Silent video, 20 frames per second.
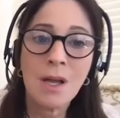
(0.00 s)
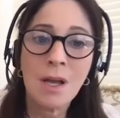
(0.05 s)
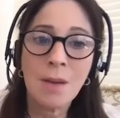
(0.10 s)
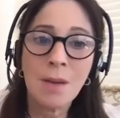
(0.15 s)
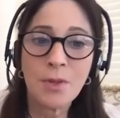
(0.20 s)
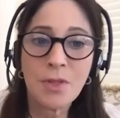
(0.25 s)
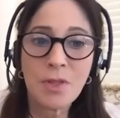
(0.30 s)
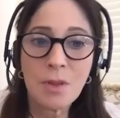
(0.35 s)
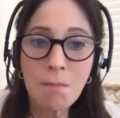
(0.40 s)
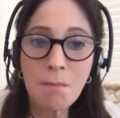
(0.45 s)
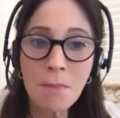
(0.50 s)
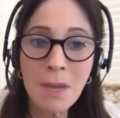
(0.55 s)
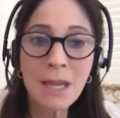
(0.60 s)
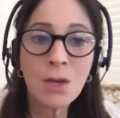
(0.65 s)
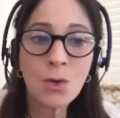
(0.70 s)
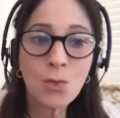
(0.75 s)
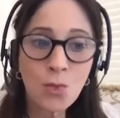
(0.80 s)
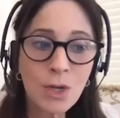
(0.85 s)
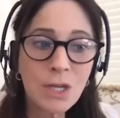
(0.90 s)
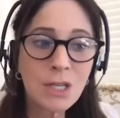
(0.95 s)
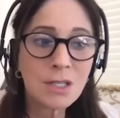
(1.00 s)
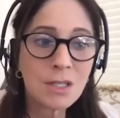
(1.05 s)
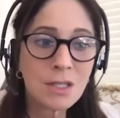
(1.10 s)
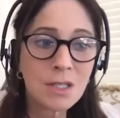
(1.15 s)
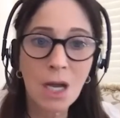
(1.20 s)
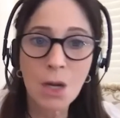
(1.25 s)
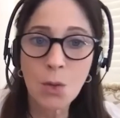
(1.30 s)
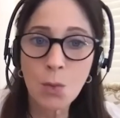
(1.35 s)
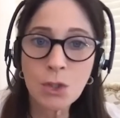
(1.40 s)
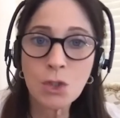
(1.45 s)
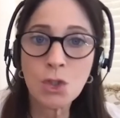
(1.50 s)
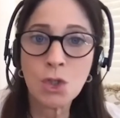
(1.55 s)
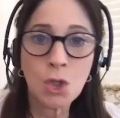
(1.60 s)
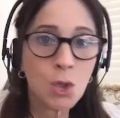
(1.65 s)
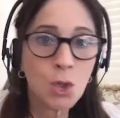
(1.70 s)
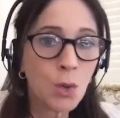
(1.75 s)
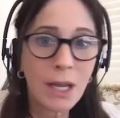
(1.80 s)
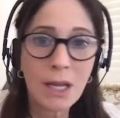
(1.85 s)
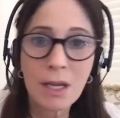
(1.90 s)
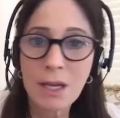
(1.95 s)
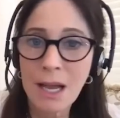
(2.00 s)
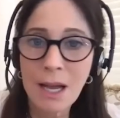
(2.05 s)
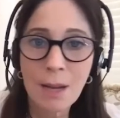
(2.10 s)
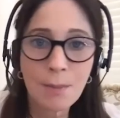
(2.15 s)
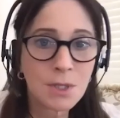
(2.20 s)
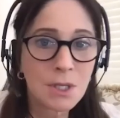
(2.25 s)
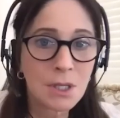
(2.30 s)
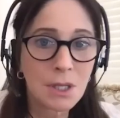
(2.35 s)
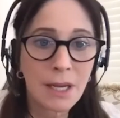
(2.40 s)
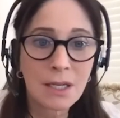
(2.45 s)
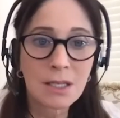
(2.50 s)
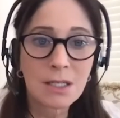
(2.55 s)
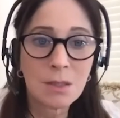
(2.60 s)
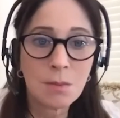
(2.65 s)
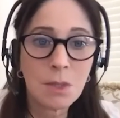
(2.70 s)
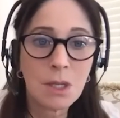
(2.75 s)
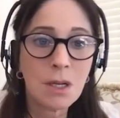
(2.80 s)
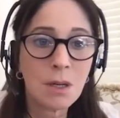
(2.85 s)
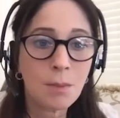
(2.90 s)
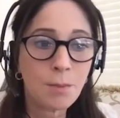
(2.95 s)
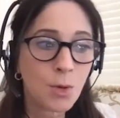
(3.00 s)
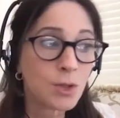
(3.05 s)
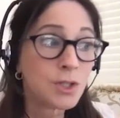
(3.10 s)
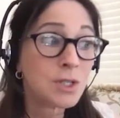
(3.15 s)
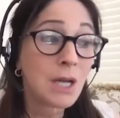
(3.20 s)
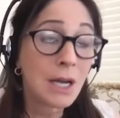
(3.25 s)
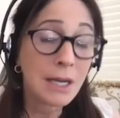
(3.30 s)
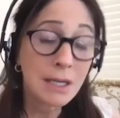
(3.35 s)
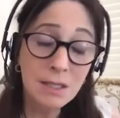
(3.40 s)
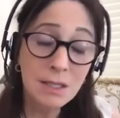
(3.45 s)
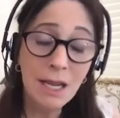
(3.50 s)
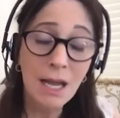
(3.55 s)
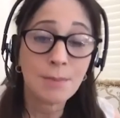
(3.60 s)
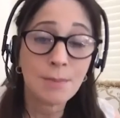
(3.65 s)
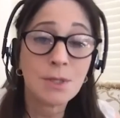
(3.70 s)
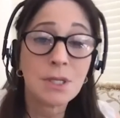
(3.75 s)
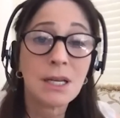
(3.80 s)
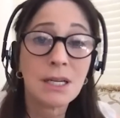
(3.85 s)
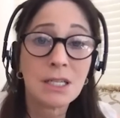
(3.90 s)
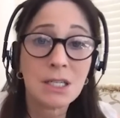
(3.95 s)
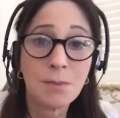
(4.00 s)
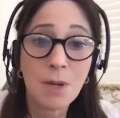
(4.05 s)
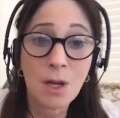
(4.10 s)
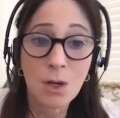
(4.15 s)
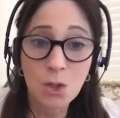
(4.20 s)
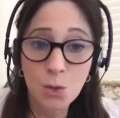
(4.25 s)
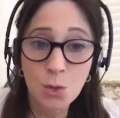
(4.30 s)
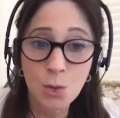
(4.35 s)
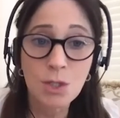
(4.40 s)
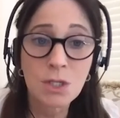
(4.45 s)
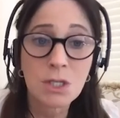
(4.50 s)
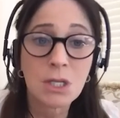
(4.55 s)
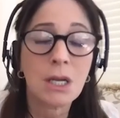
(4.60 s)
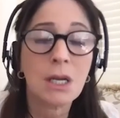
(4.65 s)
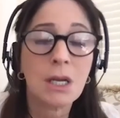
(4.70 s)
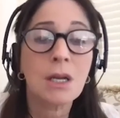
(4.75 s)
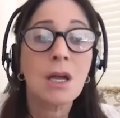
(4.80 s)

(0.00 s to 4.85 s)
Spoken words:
But the main reasons I would do a capsulectomy, a precise capsulectomy, as we'll say,